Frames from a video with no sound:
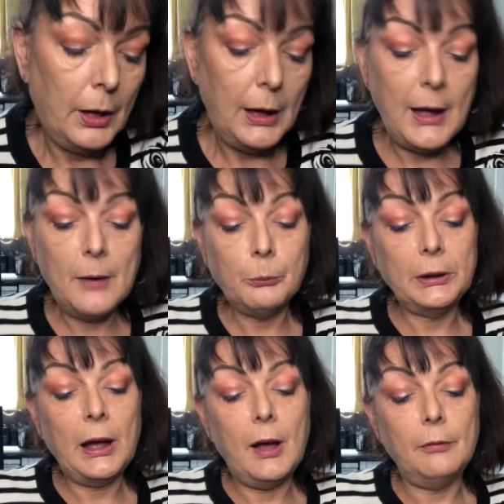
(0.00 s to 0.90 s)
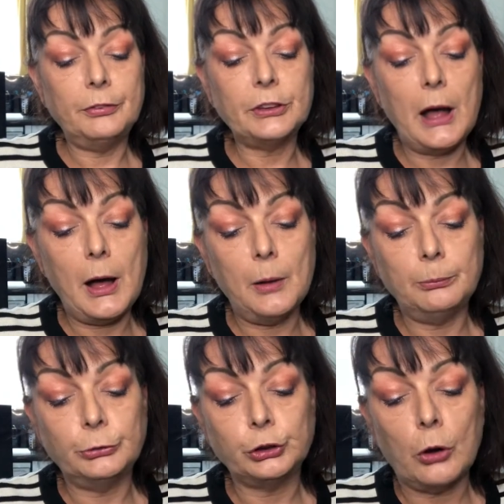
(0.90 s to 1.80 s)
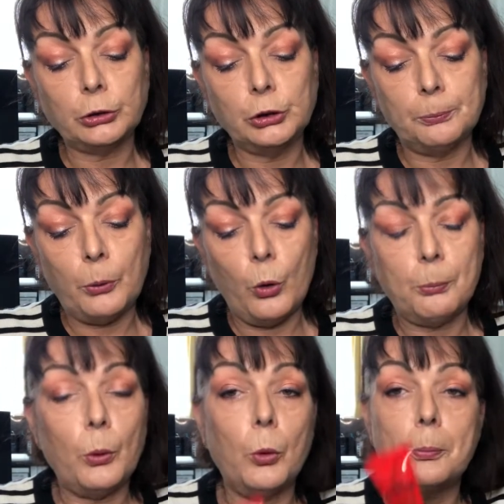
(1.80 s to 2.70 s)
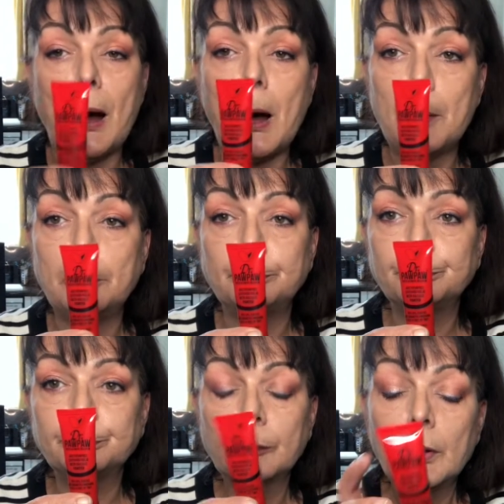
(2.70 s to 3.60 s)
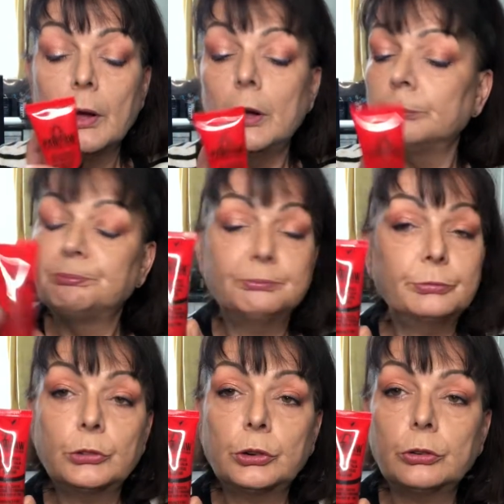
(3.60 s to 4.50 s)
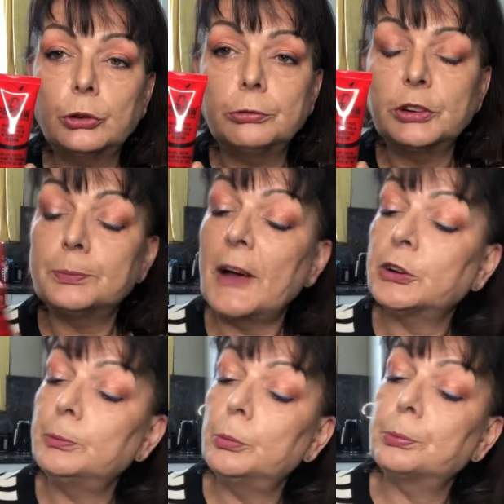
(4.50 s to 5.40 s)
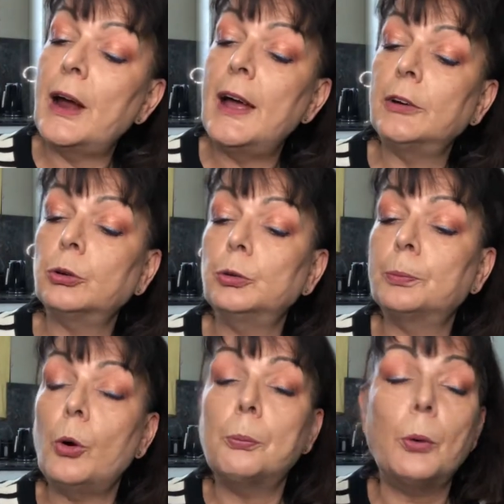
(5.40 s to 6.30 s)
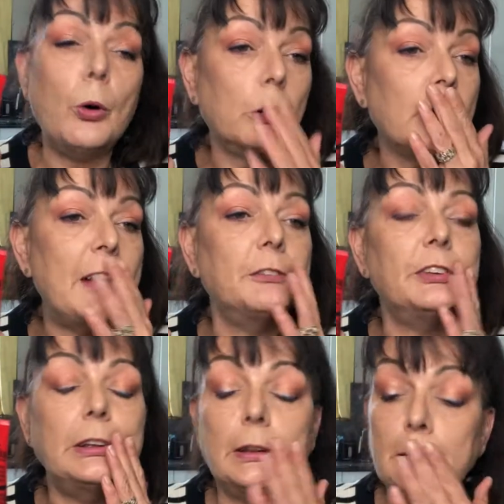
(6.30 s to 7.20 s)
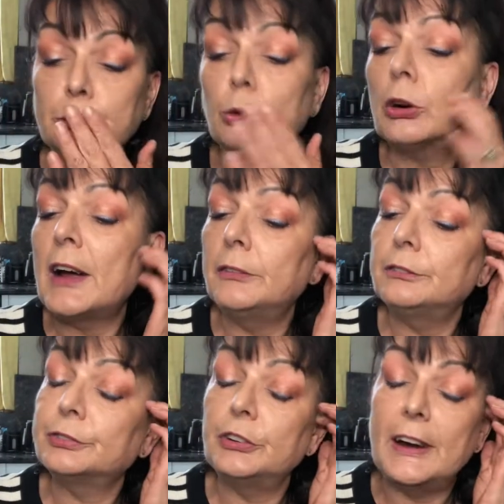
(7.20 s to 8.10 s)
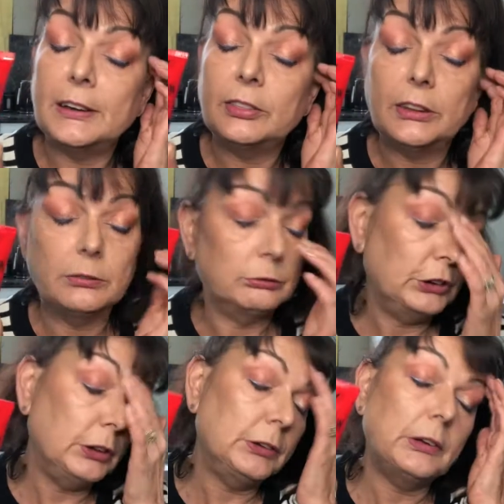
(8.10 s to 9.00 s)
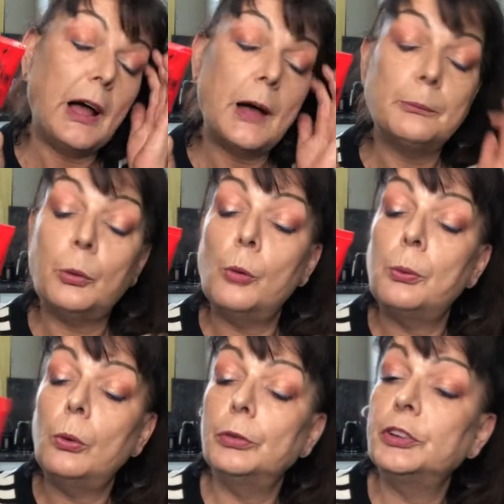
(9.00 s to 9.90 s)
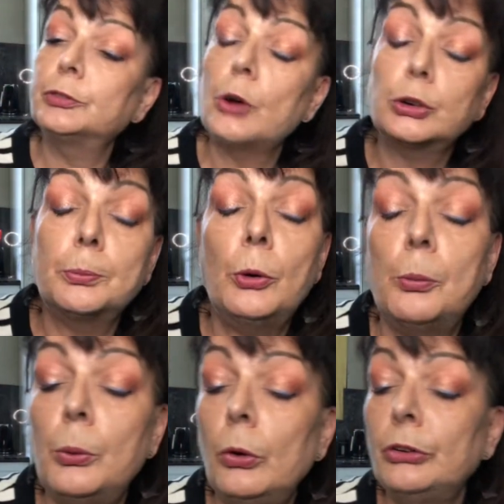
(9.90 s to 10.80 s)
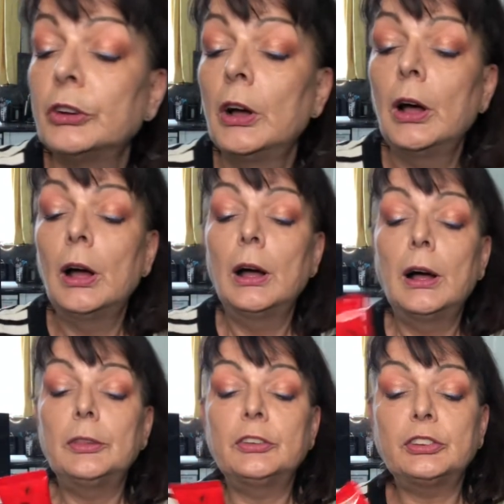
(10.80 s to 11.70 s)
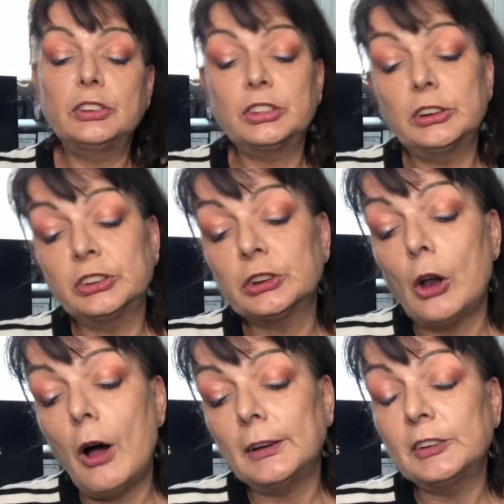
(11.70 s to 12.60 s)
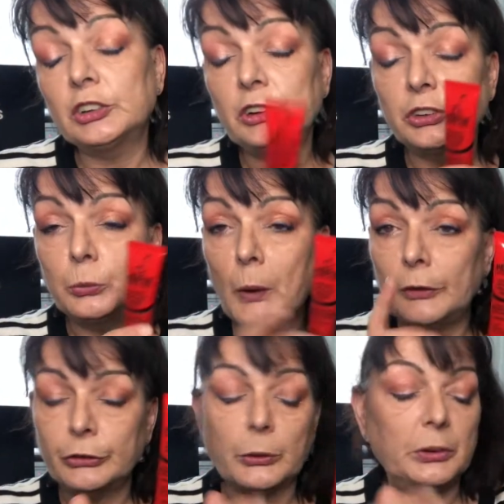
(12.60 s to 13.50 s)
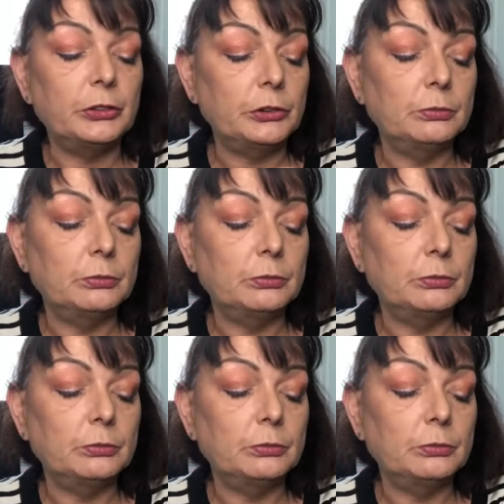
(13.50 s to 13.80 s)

And we have some Dr. Pawpaw Balm. Good respectable brand, good pawpaw, great for your lips, well great for anything really. Pawpaw, this Dr. Pawpaws. This is the slightly tinted one, so it's,